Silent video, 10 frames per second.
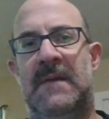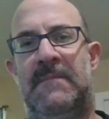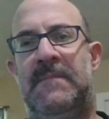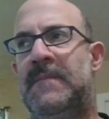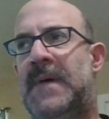a
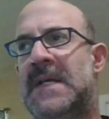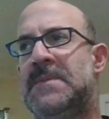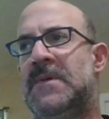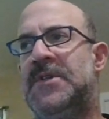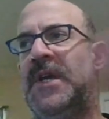
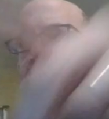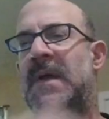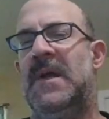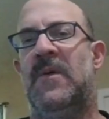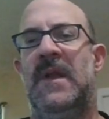possible
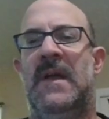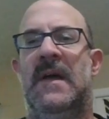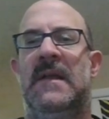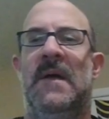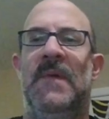checkmate or
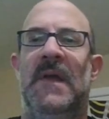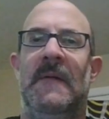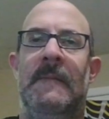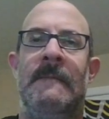whatnot coming.